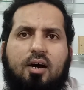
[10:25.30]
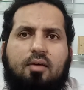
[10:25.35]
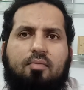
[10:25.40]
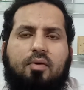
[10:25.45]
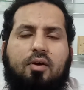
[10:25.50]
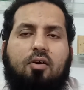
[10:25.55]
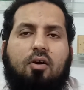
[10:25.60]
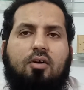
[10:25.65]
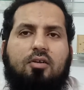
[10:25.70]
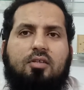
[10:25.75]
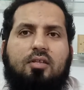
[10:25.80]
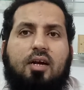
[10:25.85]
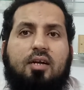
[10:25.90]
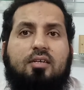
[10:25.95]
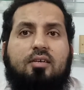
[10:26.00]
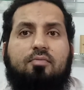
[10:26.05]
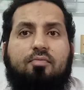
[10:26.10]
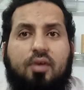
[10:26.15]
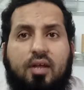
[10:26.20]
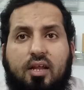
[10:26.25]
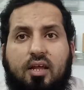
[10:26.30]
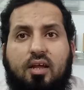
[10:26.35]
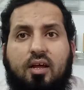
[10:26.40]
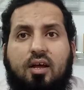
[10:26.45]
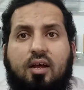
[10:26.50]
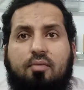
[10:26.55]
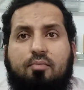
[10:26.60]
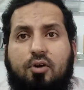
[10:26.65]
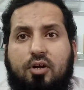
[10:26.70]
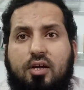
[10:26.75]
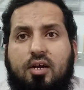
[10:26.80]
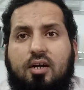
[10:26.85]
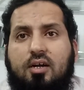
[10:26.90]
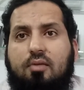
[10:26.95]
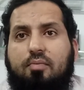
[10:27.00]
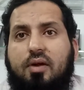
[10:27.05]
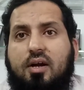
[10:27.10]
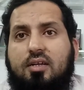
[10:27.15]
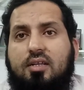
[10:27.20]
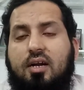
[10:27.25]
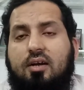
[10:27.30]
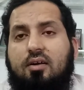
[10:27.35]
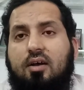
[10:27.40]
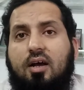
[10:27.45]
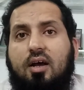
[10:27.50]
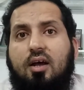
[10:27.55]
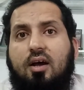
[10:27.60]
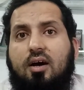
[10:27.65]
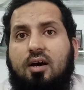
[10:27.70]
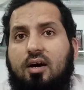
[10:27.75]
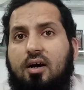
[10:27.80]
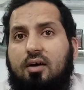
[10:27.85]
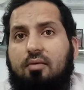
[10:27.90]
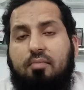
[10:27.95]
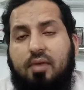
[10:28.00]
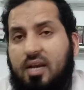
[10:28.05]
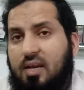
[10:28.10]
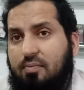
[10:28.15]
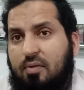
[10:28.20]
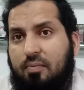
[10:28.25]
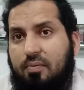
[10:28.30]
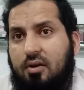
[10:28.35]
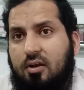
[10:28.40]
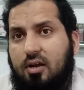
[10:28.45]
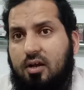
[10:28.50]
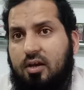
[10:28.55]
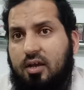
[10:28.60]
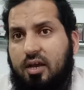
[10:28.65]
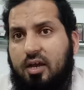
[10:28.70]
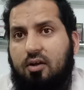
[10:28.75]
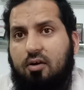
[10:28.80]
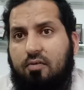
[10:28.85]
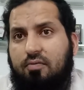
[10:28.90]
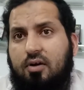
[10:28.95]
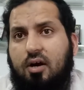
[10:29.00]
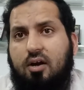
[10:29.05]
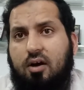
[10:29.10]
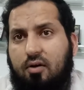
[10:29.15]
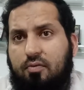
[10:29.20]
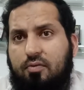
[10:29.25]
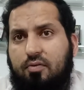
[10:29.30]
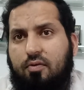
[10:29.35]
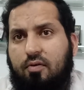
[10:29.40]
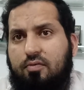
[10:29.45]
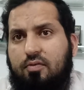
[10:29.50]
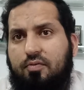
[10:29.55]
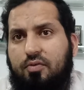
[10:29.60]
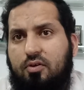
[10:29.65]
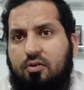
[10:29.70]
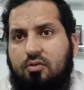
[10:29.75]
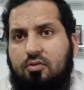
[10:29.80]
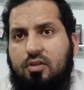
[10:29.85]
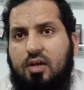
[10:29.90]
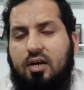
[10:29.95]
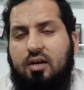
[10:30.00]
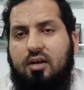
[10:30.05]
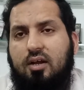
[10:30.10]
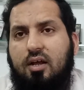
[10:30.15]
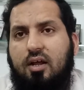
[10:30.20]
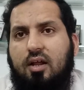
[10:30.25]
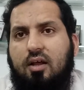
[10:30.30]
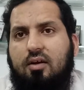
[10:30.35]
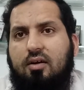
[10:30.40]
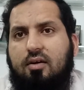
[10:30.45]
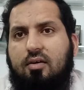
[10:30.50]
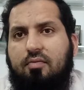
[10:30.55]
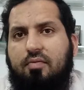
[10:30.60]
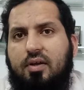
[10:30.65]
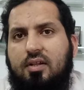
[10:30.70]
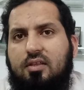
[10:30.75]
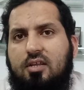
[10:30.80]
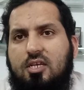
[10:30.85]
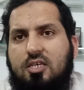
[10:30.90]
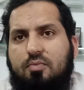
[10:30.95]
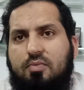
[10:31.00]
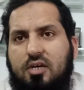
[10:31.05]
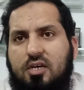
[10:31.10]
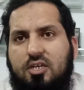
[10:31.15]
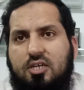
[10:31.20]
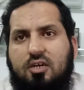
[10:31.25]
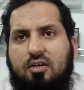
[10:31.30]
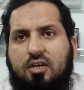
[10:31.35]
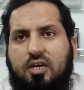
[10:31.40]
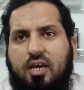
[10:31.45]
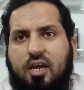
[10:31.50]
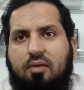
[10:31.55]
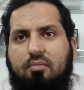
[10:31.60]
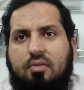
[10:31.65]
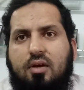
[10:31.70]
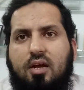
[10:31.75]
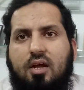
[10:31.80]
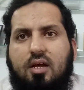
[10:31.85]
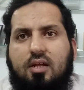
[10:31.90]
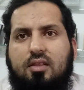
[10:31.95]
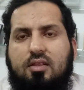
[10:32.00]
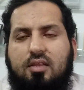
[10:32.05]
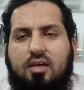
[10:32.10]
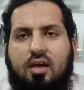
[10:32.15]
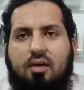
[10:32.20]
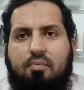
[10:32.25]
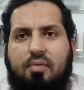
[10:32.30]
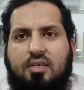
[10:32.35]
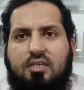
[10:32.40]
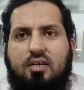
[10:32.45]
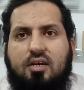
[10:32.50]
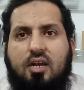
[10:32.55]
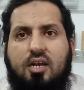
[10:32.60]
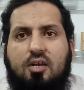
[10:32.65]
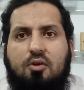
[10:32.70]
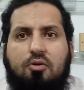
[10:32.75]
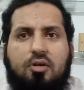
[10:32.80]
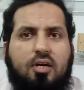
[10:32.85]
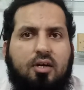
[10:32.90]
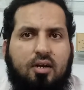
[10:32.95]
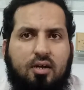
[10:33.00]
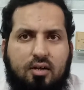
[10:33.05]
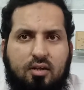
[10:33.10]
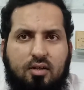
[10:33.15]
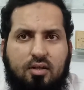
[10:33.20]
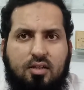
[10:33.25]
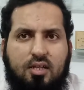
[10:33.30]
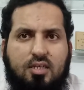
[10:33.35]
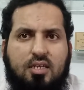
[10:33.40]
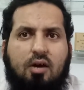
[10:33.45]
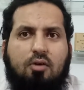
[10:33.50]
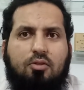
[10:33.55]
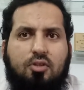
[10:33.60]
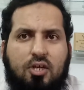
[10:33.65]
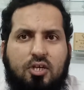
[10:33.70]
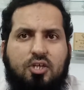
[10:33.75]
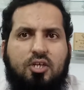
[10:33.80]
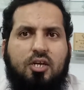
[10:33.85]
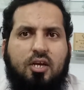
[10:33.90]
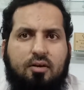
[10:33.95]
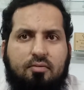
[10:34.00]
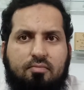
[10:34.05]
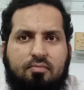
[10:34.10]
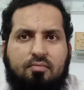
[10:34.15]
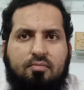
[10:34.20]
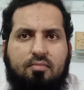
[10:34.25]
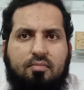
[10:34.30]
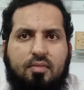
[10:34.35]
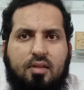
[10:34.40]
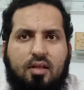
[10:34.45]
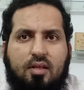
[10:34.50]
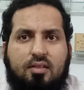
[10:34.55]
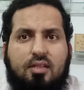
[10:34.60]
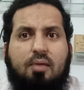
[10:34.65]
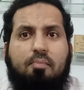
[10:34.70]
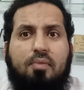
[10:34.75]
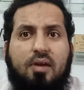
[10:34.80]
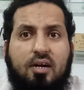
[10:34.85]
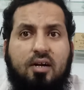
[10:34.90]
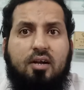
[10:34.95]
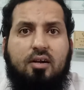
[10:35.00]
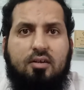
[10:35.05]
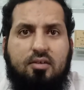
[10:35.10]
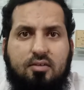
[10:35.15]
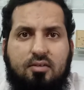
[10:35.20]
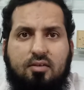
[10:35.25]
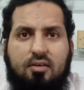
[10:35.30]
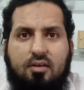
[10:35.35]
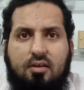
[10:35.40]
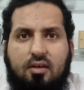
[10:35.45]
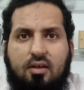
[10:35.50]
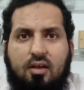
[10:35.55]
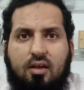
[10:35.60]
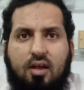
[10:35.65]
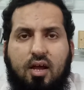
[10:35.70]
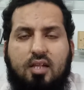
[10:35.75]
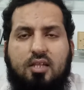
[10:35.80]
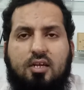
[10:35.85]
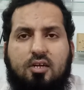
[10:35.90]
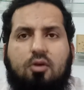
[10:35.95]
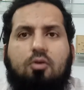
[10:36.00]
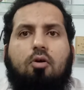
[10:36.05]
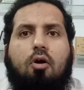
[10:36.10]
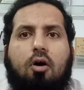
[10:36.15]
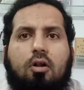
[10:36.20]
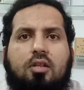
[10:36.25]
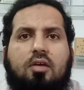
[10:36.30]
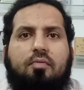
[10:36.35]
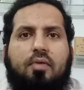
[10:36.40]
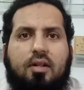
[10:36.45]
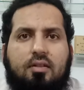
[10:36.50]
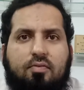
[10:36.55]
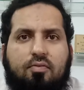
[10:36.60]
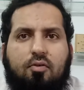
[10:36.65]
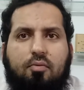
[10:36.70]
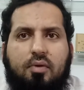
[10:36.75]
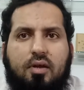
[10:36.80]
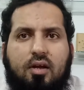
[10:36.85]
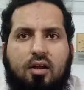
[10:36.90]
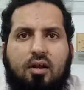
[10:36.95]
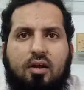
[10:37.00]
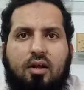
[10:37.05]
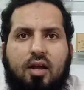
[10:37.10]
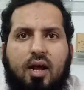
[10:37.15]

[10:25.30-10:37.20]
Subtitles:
because that's a very political debate, that many people again of the view that when these Britishers came, they basically looted the South Asia. They plundered us, and they took all the wealth from here,